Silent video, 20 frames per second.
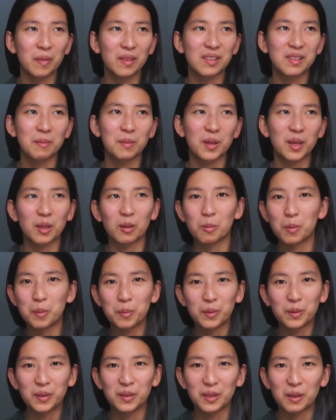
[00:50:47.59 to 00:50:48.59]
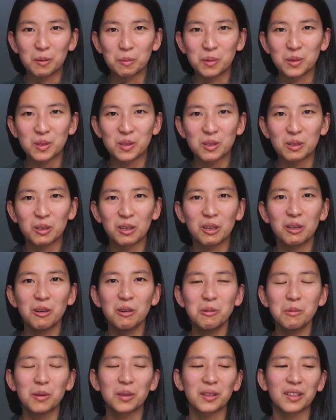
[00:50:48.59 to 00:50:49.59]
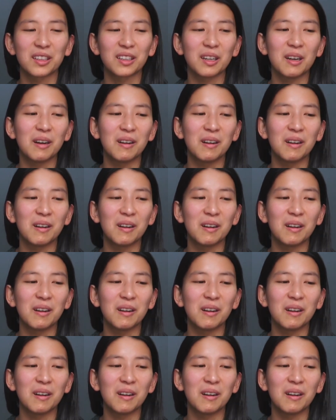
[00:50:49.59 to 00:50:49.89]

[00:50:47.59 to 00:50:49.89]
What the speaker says: some of the other people in Open Studio were like,